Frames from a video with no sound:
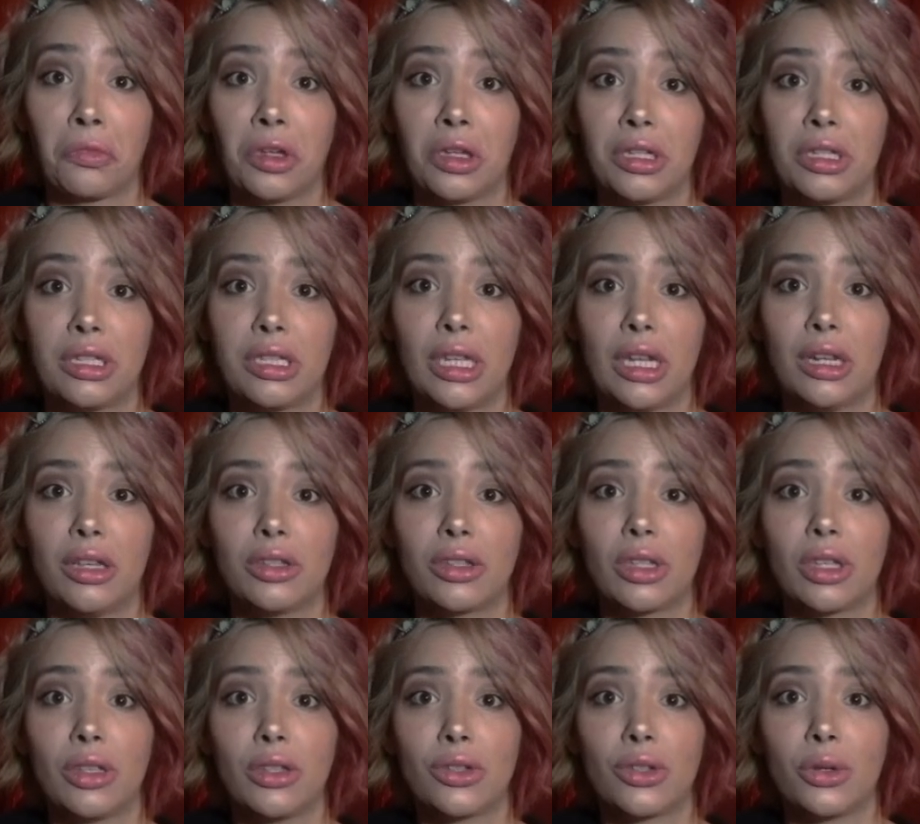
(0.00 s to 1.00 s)

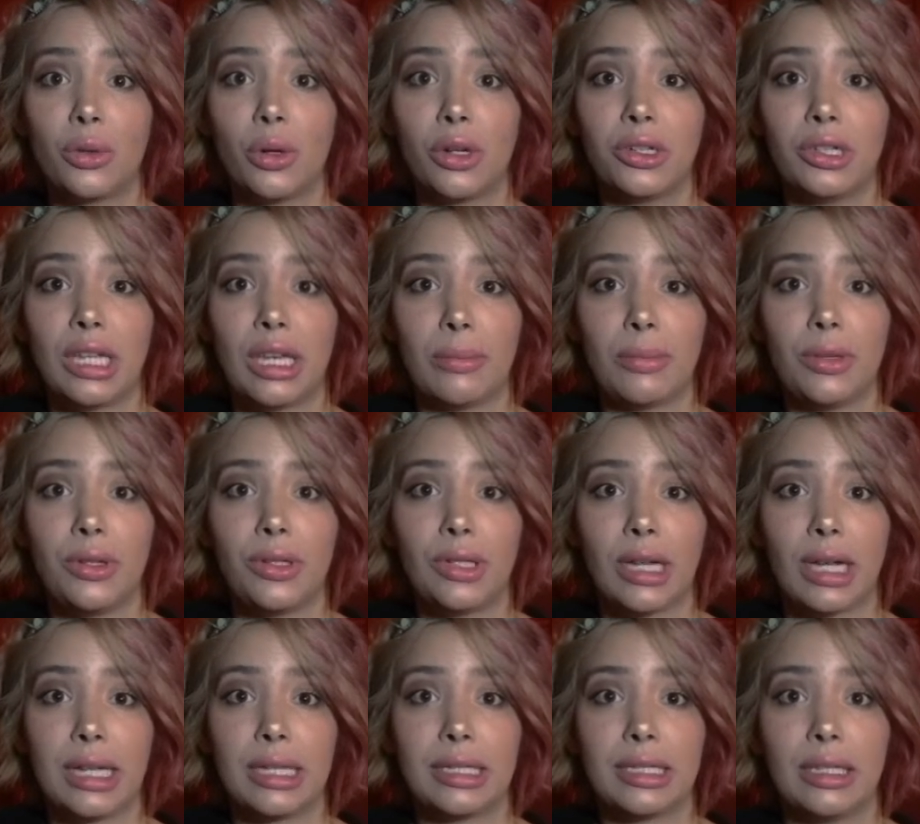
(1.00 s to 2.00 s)
citizens who are
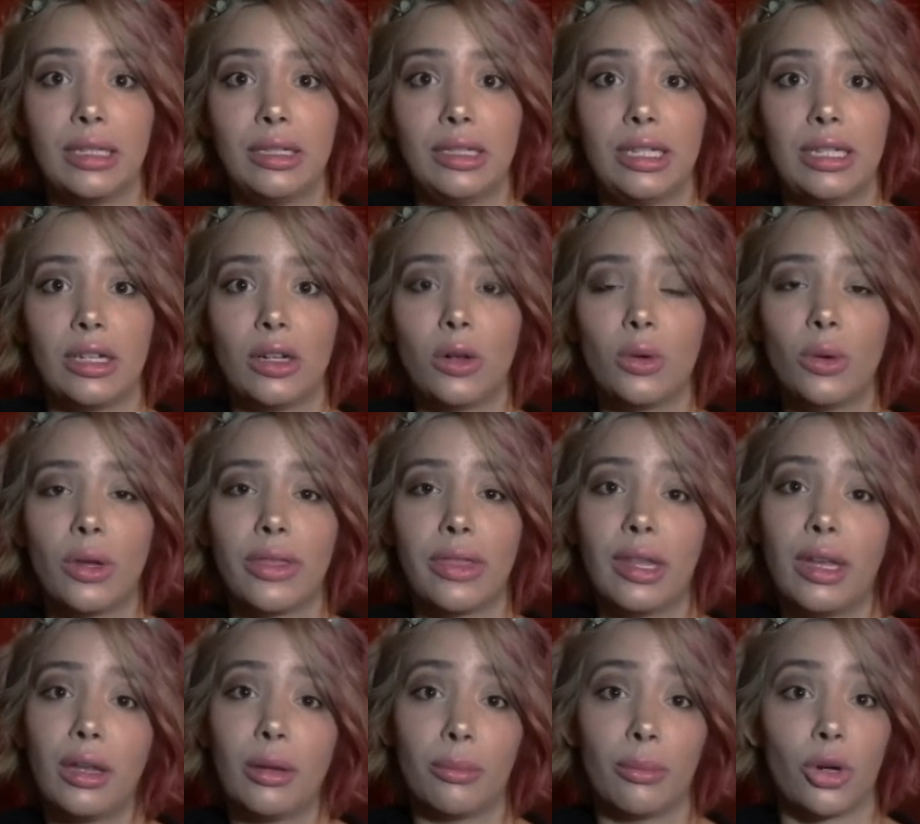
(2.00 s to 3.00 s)
deputized to deal with an
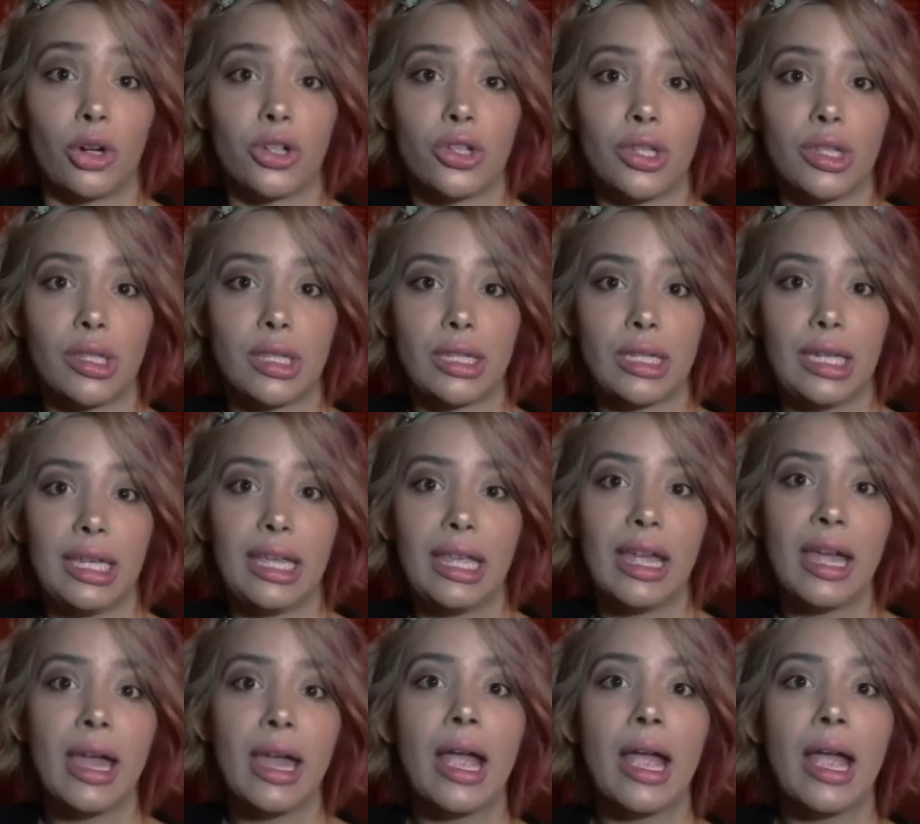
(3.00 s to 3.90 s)
emergency,